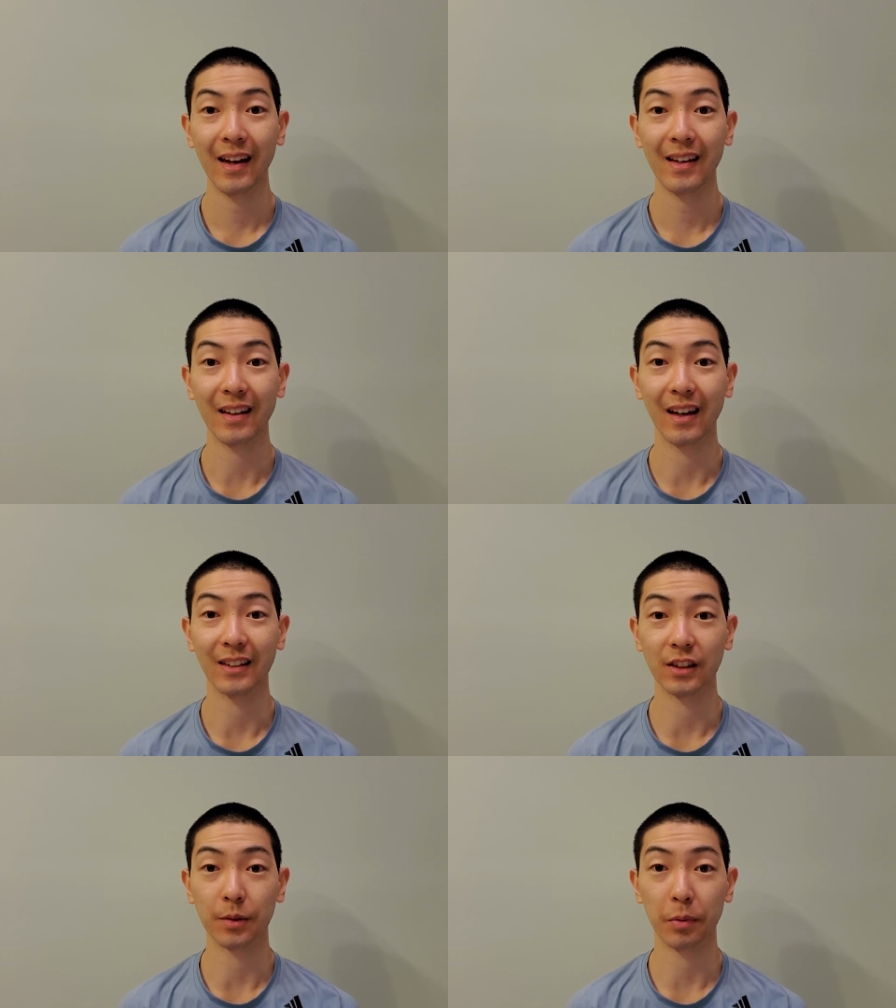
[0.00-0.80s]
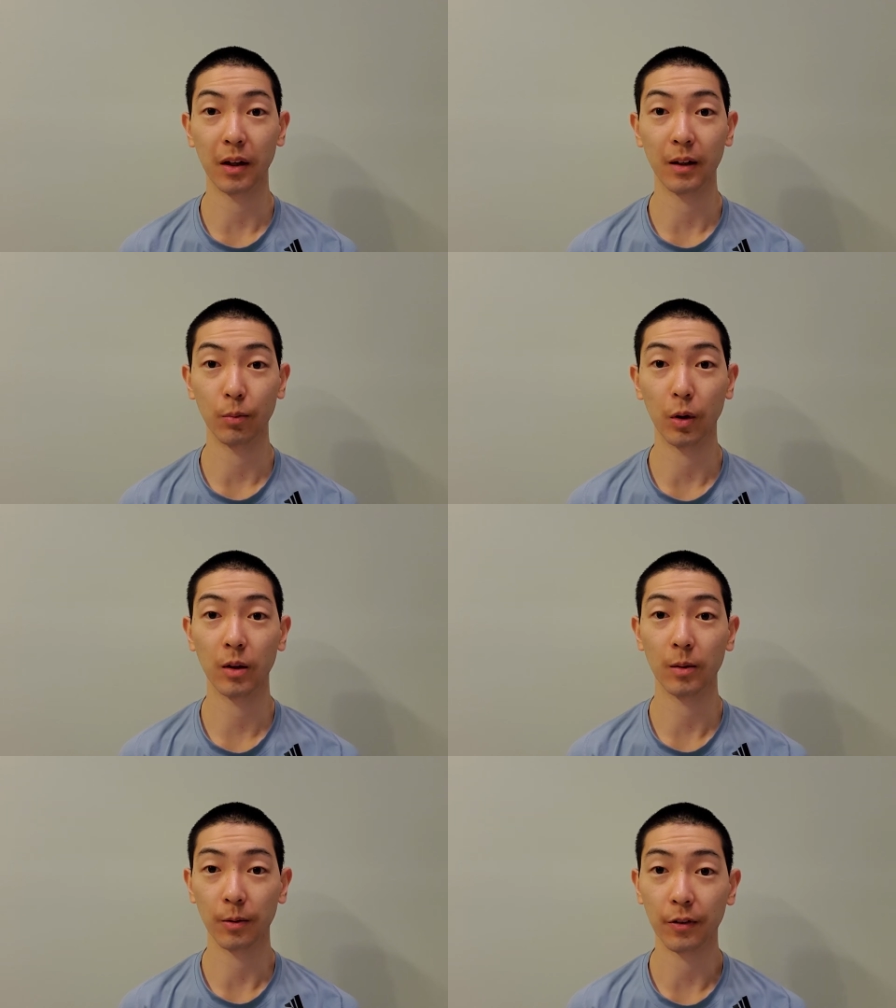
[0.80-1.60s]
Hey guys, it's Brian.
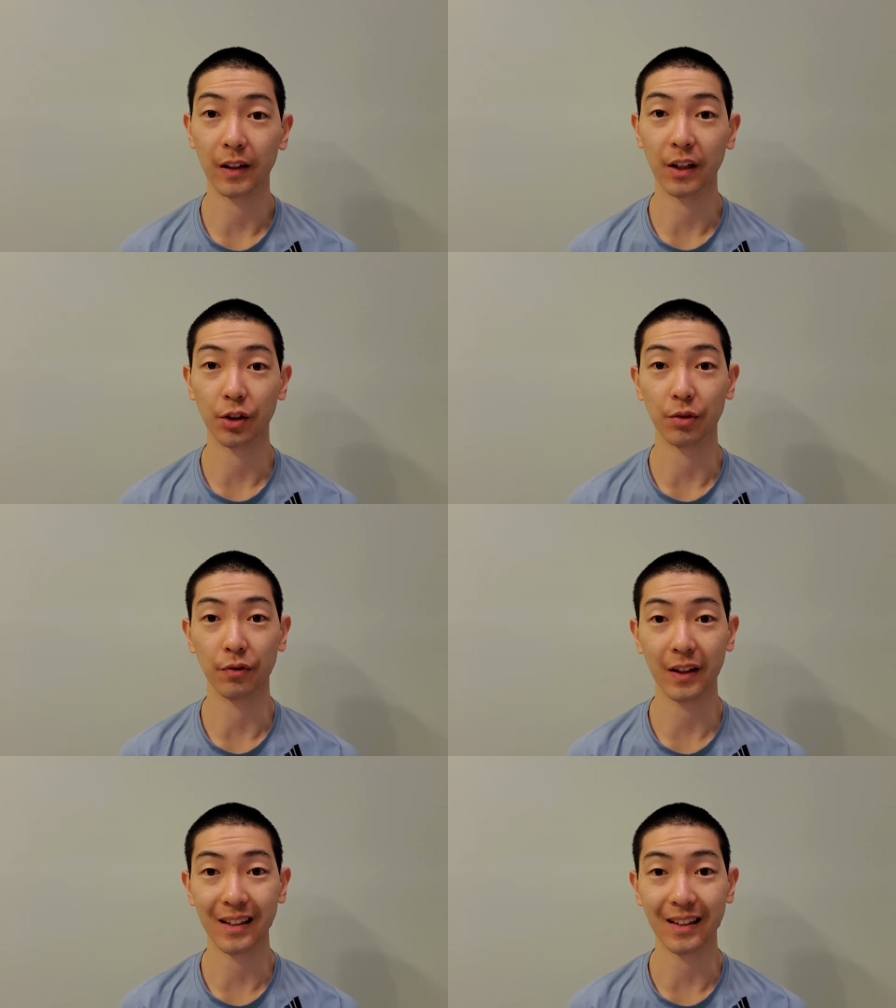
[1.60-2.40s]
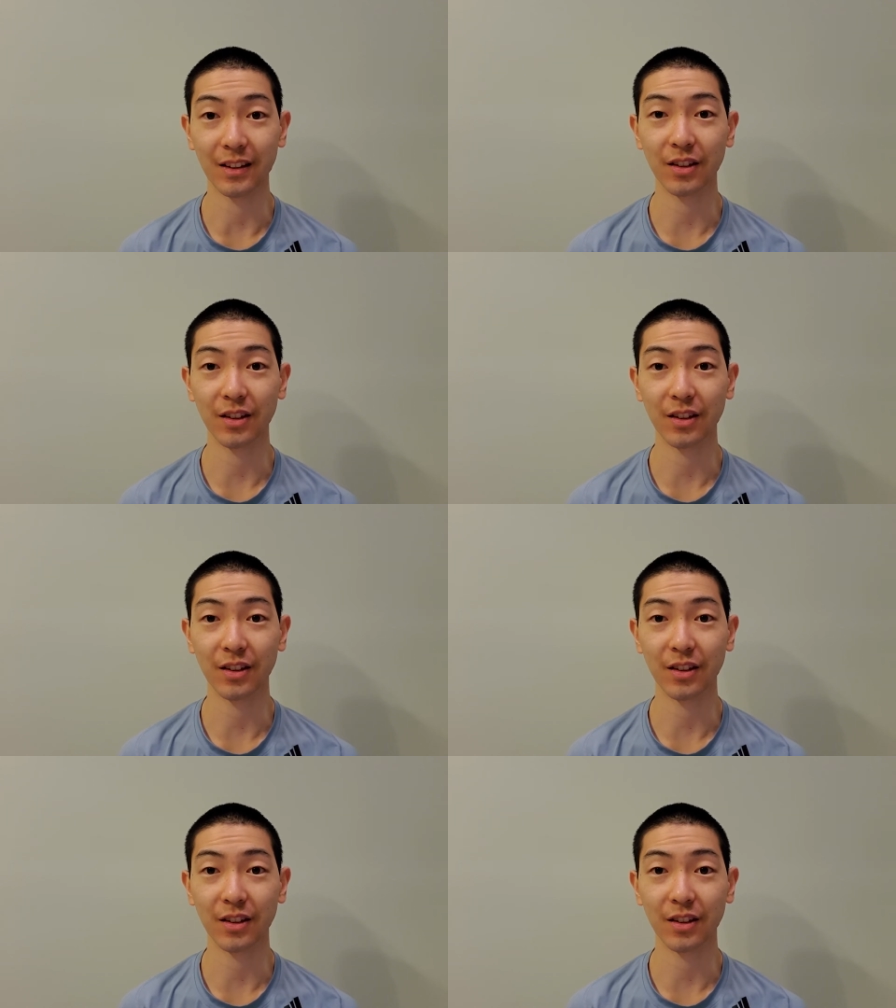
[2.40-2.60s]
Welcome to Financial Fitness.